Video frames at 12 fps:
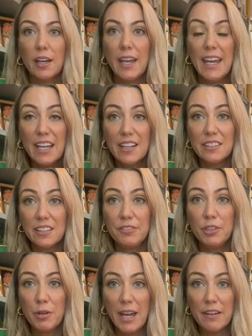And if
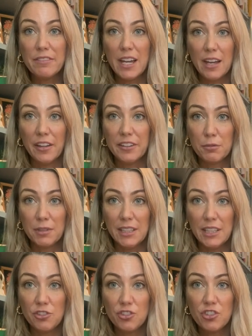you have that healthy
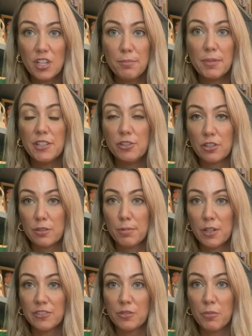relationship and you're the
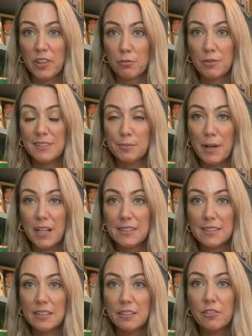person with a
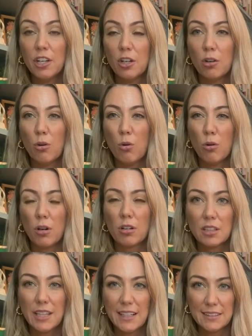responsive or
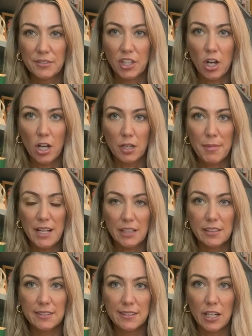less of an automatic
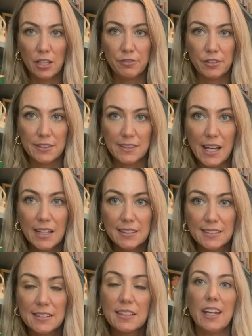desire for
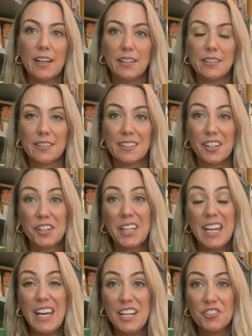sex, and
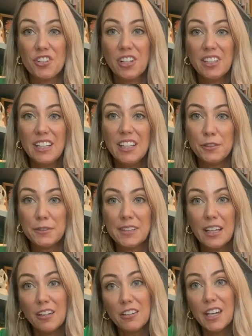occasionally you
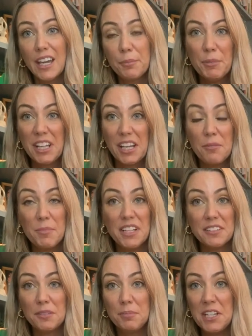say, okay, I'm going to
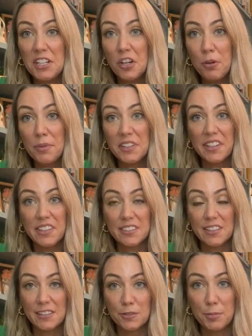commit to being open to this
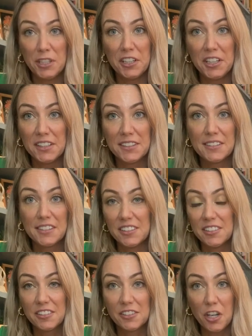experience
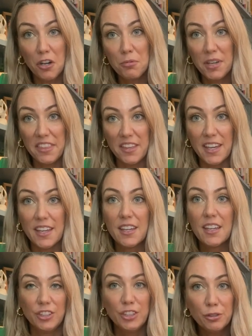and go with it,
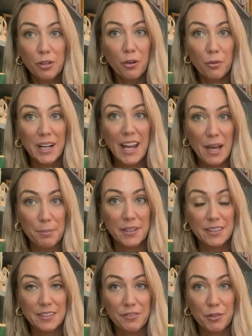you know what
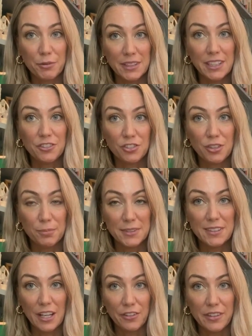happens if the relationship is
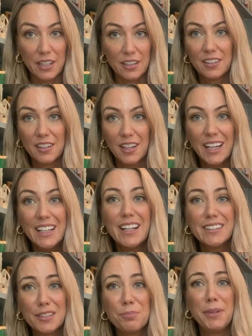healthy. It
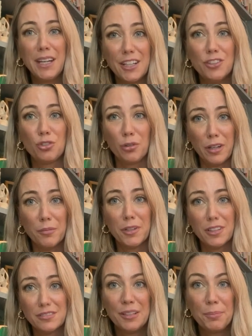ends up being
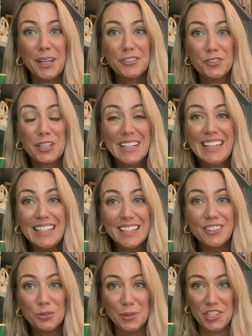enjoyable because you're keyed
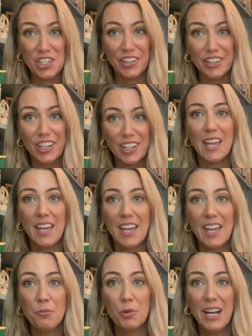into each other.
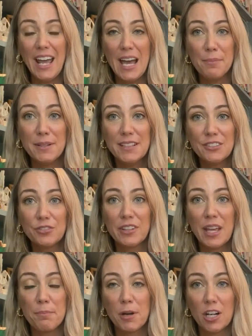And what happens for
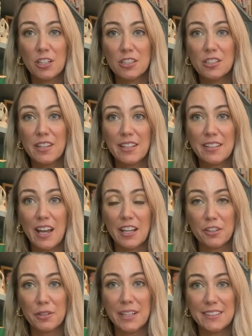that partner that
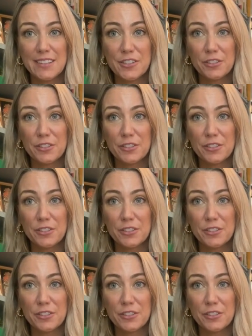tolerates their